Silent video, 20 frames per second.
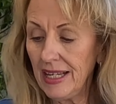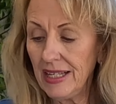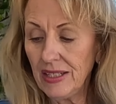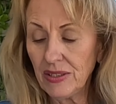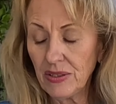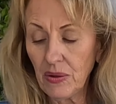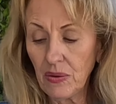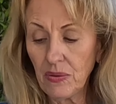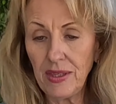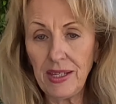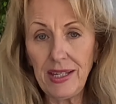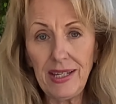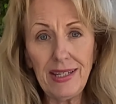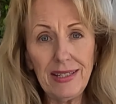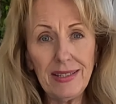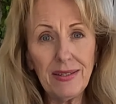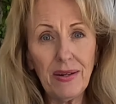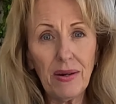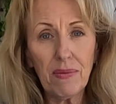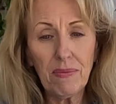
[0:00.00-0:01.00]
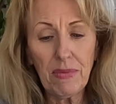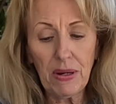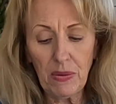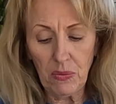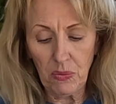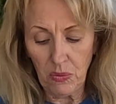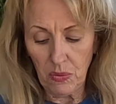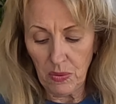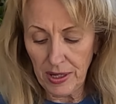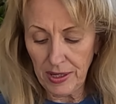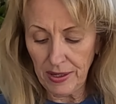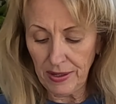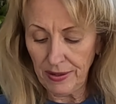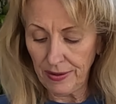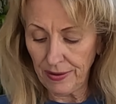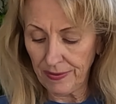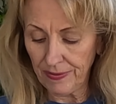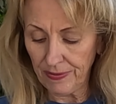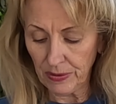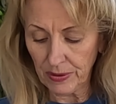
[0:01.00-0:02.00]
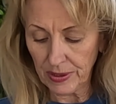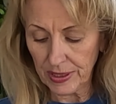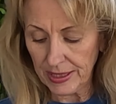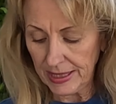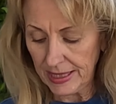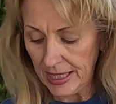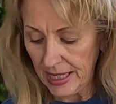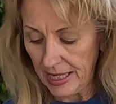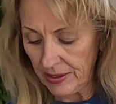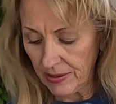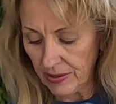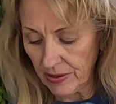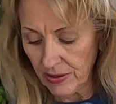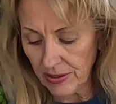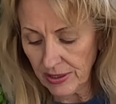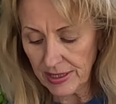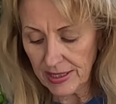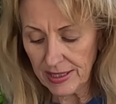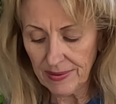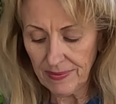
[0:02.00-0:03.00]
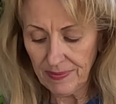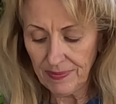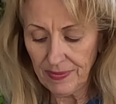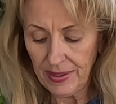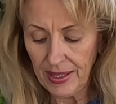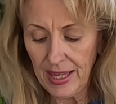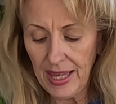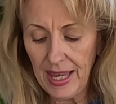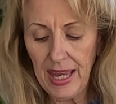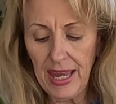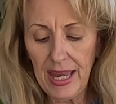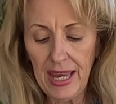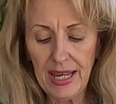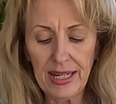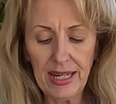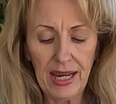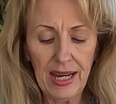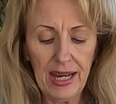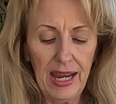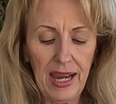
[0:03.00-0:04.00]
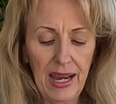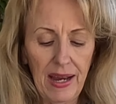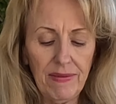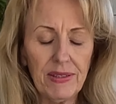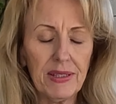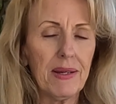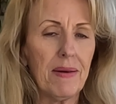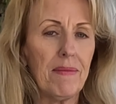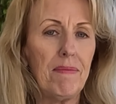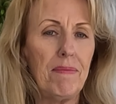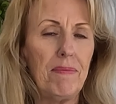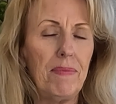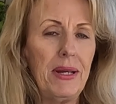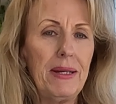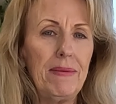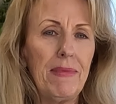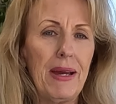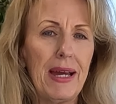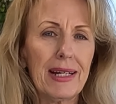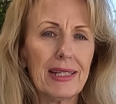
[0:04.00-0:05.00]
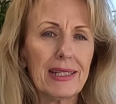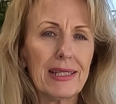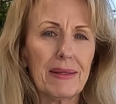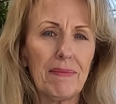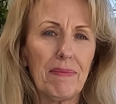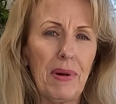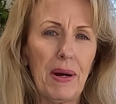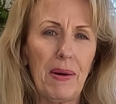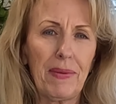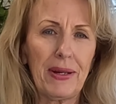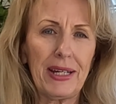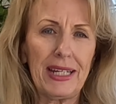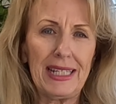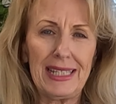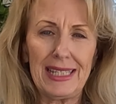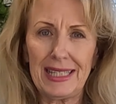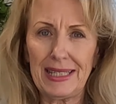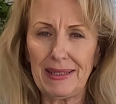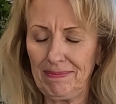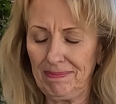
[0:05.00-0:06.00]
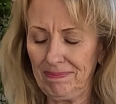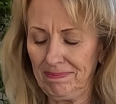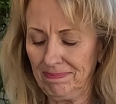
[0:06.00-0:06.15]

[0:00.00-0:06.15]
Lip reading: So these are my wonderful containers. And I have some Big Macs pumpkins.